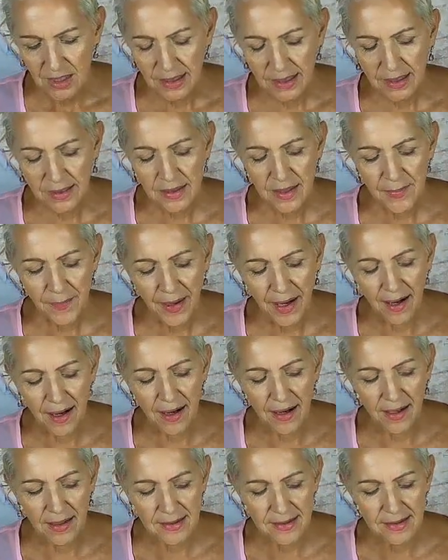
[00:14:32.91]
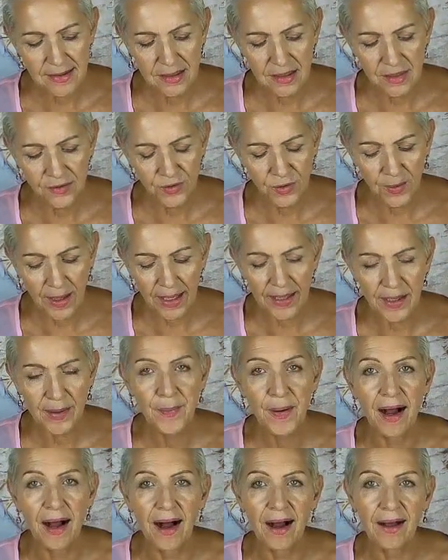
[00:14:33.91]
In the past, if you had a
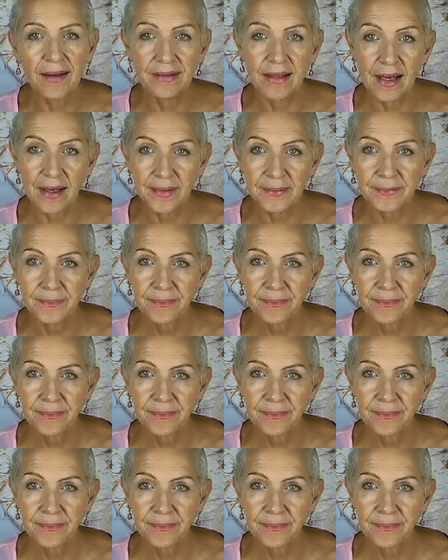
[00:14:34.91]
partner